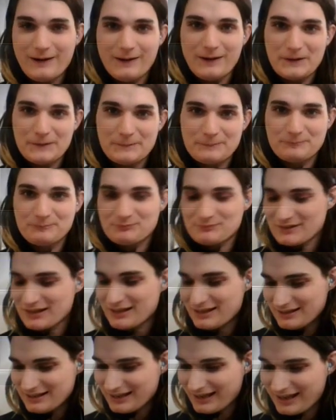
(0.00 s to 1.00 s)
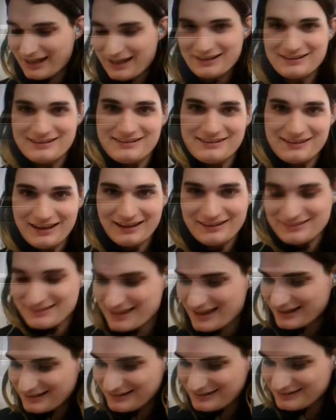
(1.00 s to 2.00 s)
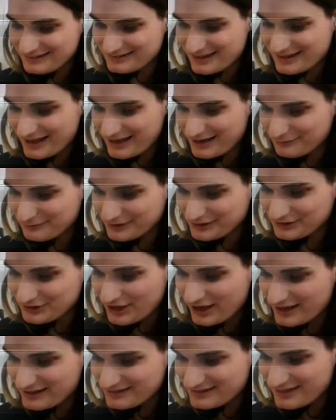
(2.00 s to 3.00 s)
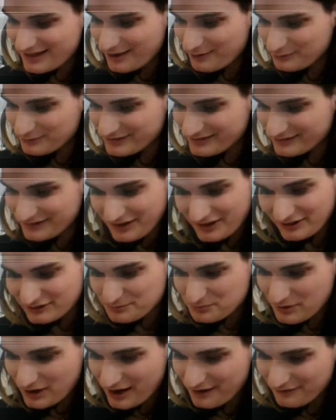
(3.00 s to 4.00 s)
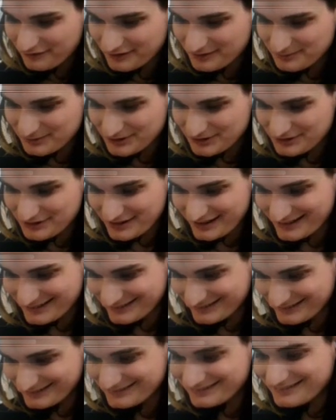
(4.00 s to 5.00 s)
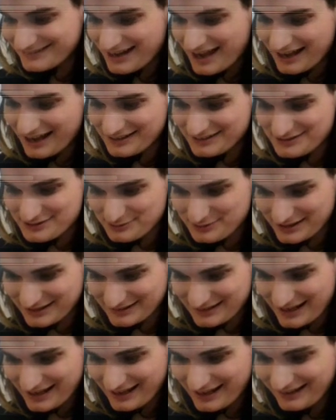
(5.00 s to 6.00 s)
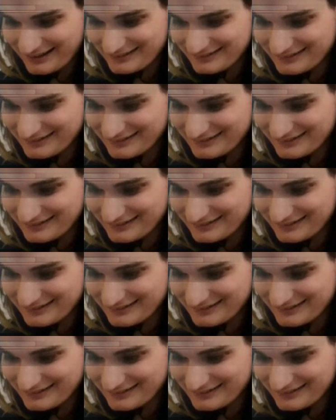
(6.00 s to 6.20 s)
Um, and then they realized that was less profitable than not doing that.